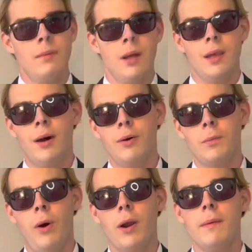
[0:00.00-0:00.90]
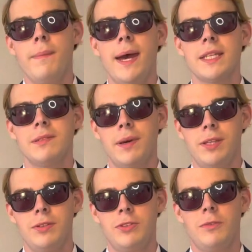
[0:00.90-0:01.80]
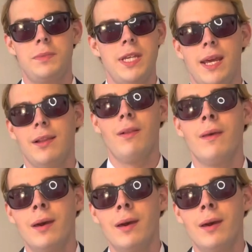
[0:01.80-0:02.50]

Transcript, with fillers: Hello and welcome back to my YouTube channel.